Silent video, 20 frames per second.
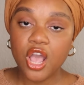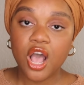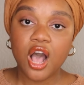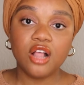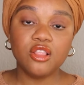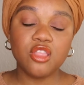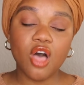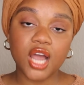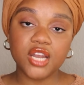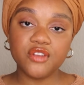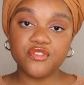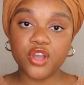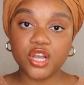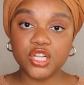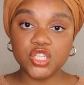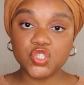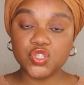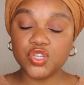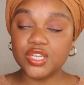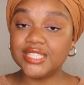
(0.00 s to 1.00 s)
A lot of
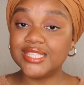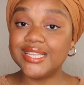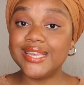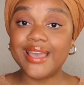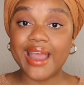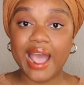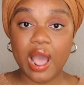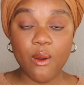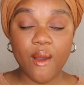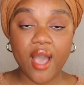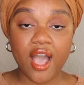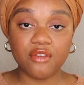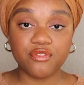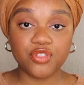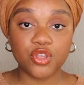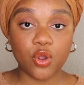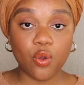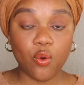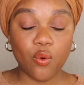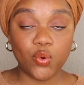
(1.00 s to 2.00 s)
countries now have
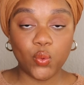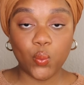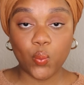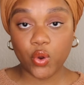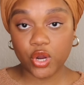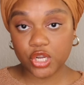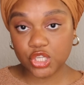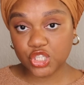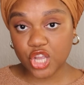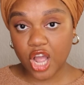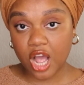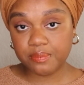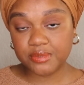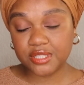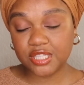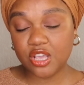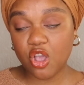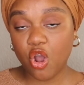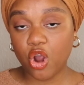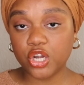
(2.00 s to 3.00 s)
their own workshops.
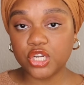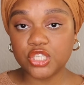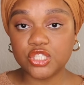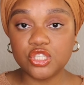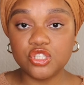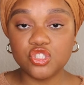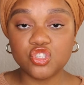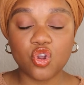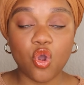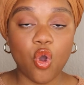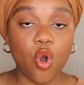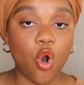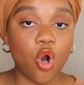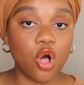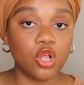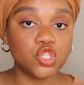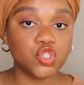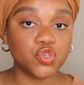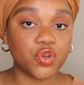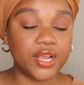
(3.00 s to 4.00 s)
The artisans are
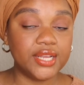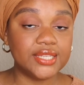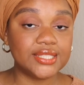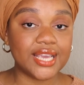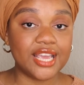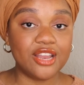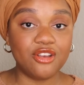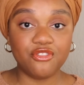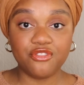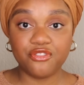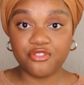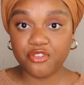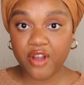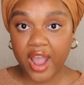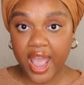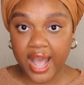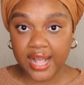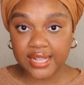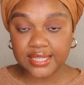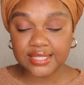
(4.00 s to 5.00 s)
all trained in
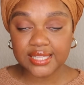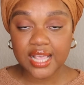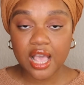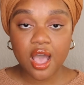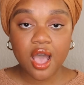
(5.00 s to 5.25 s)
France.